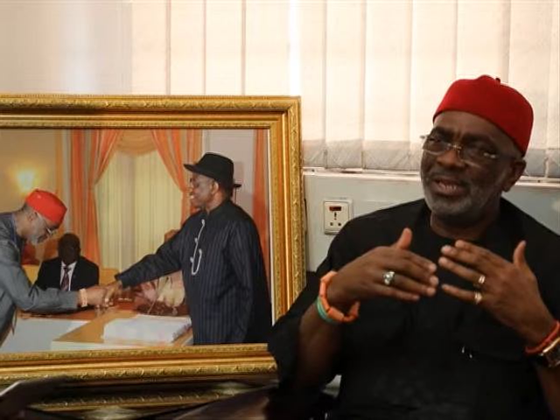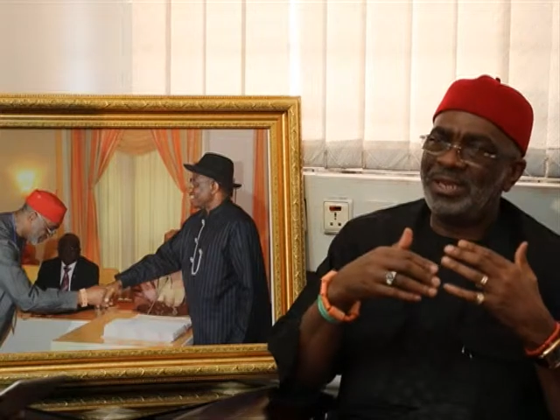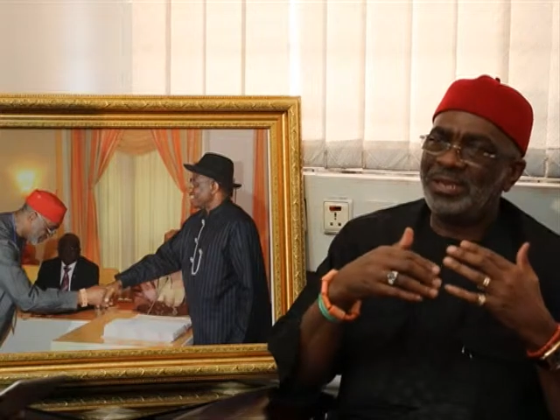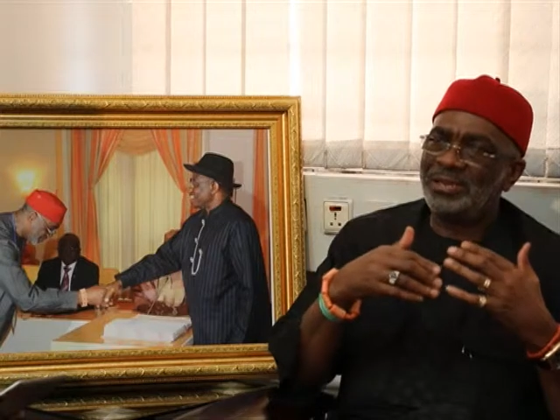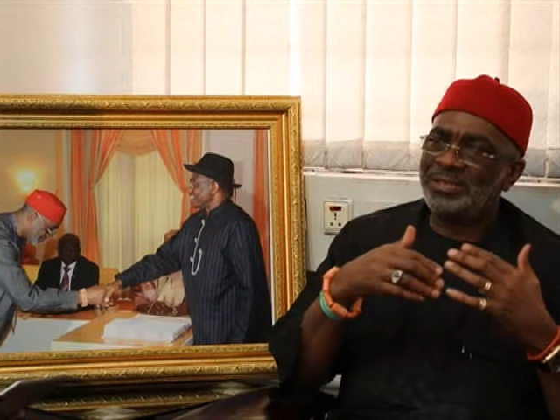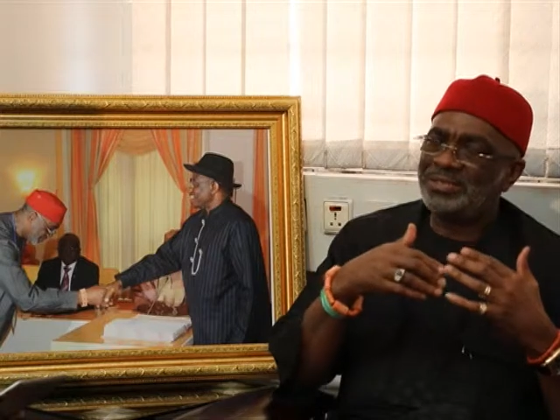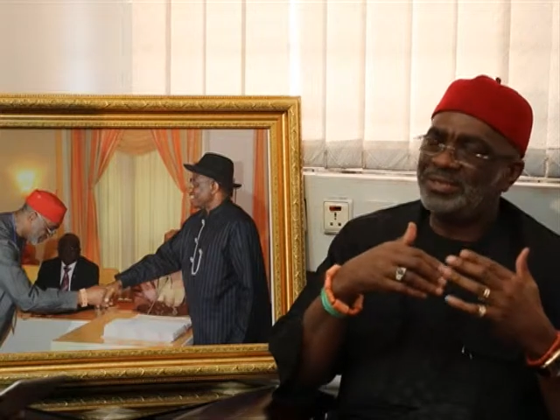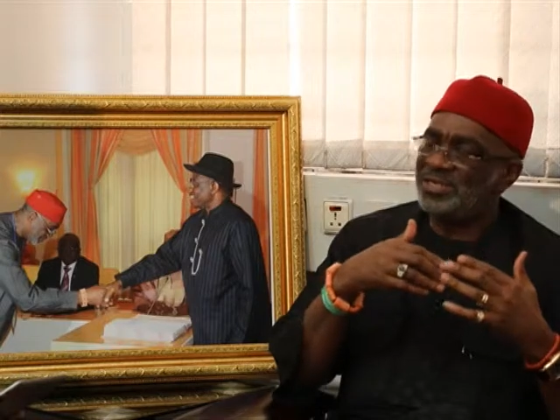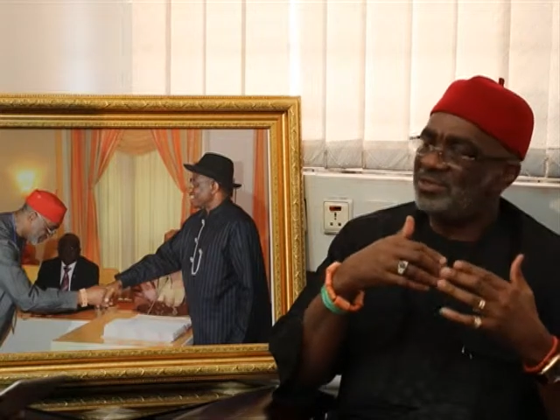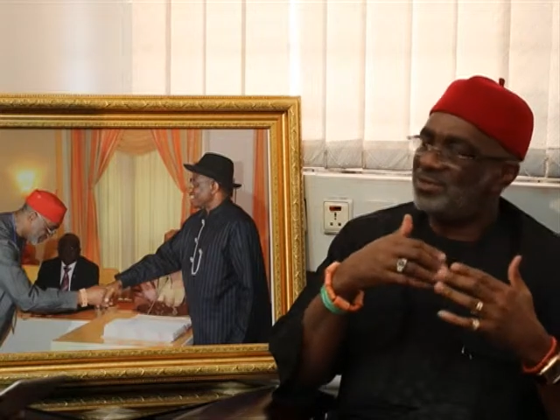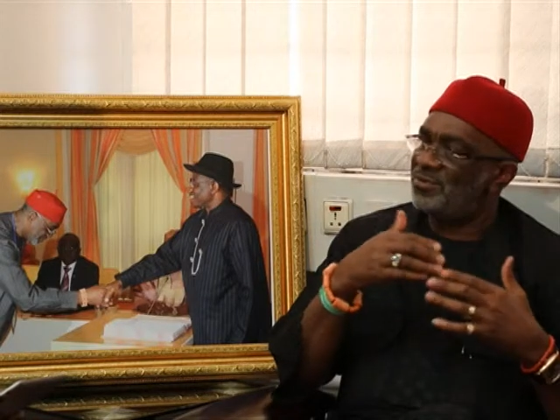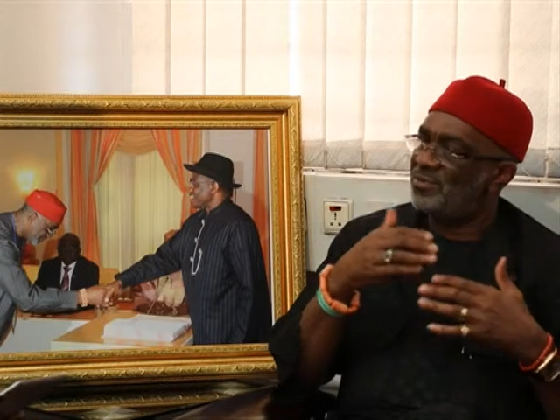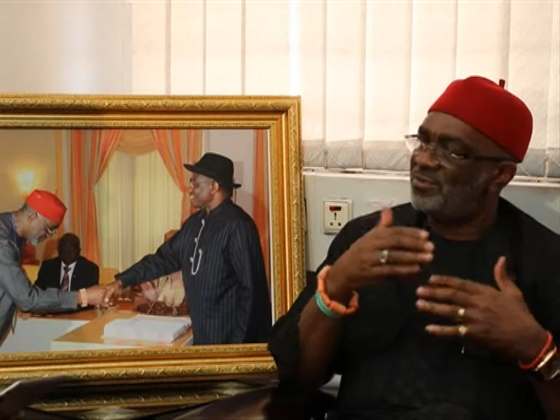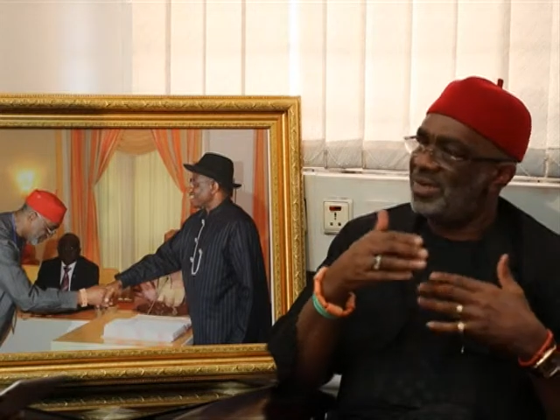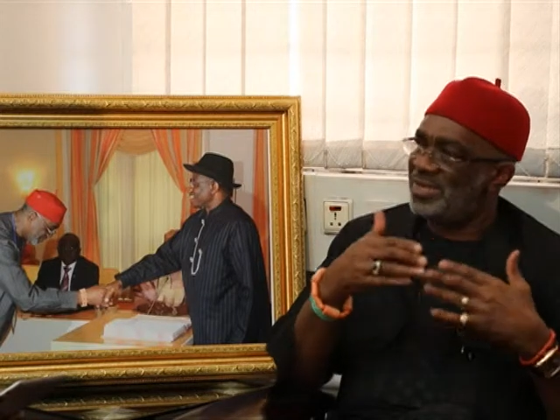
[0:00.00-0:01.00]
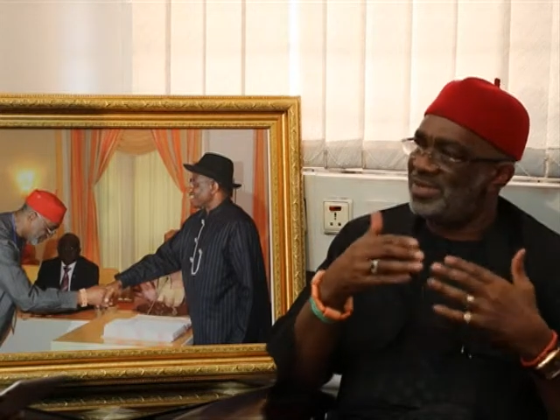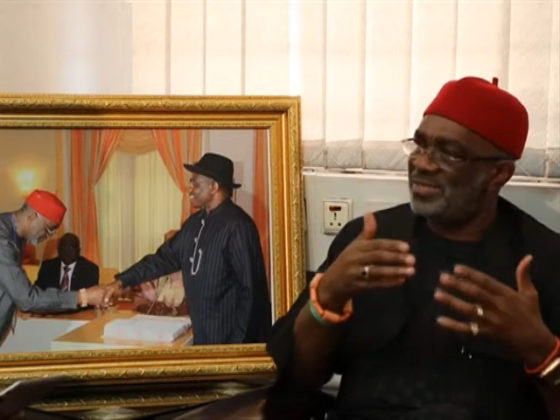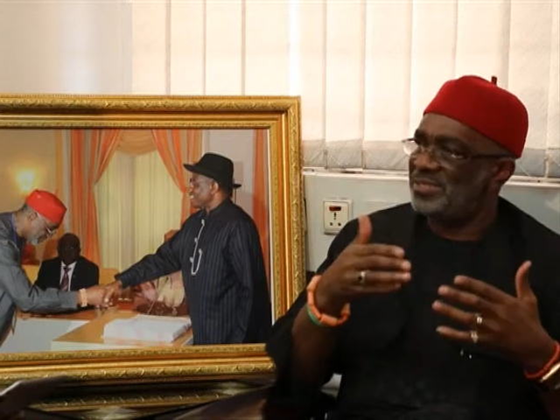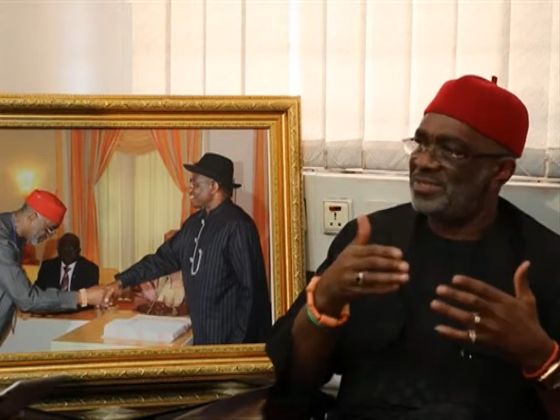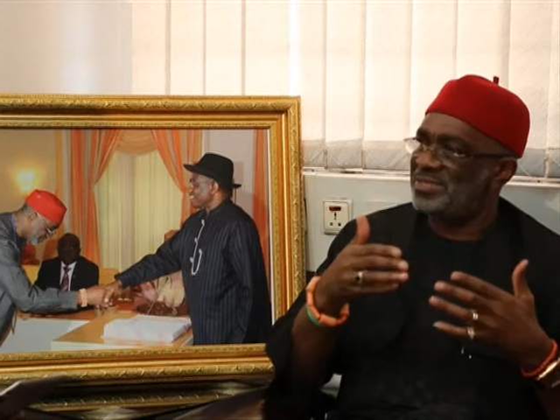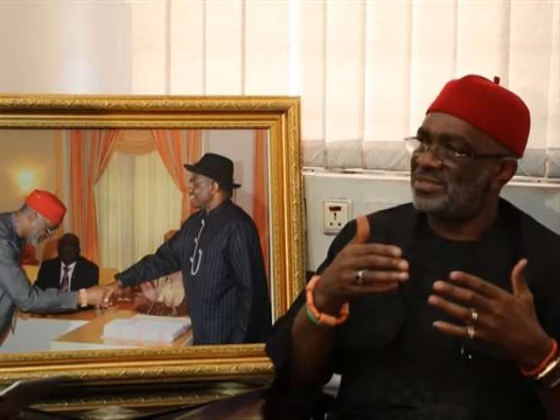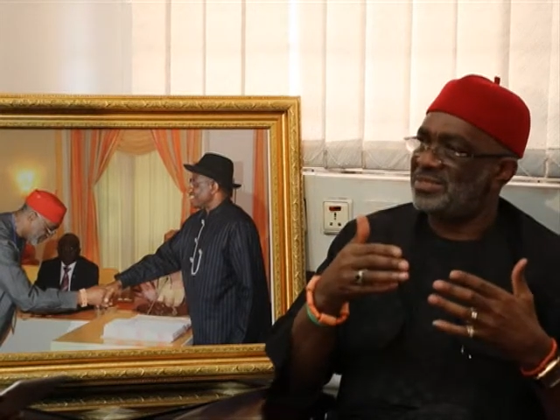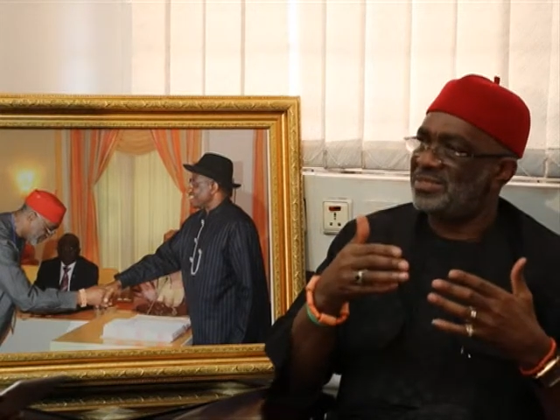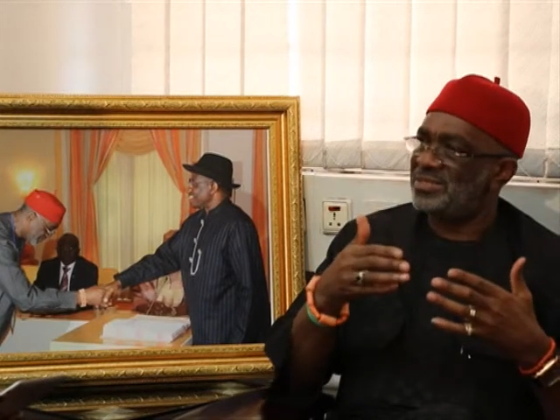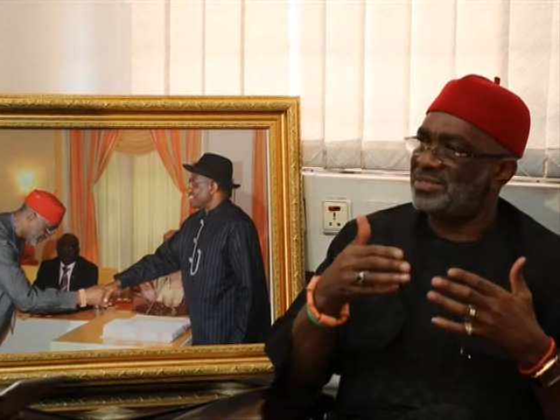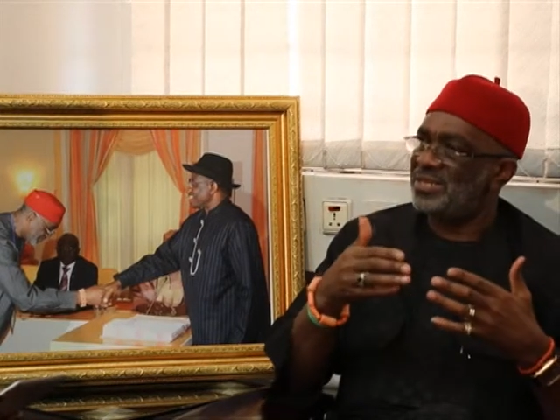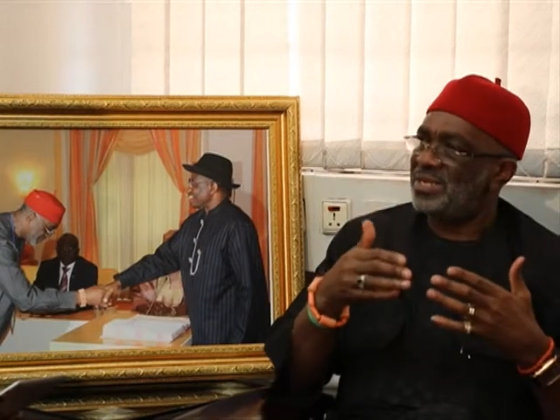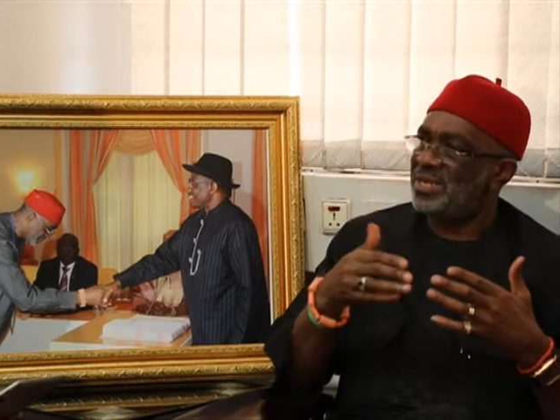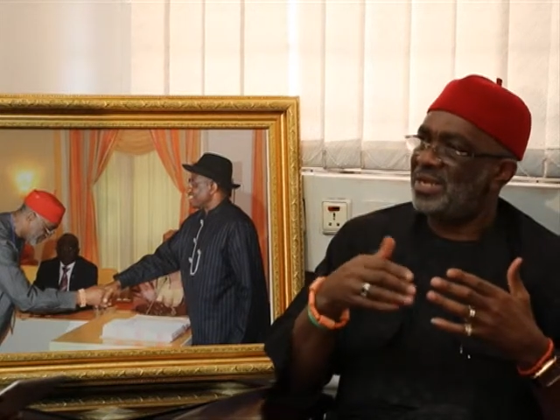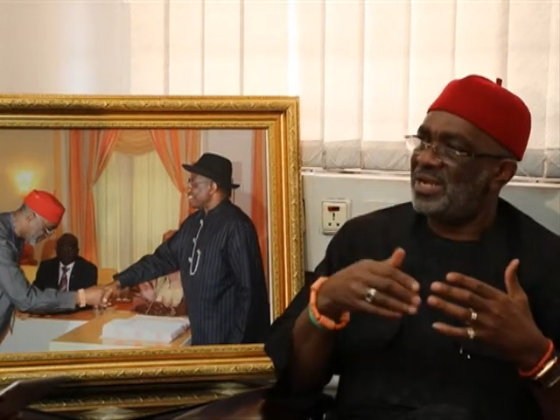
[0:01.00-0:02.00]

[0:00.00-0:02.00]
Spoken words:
in a state of readiness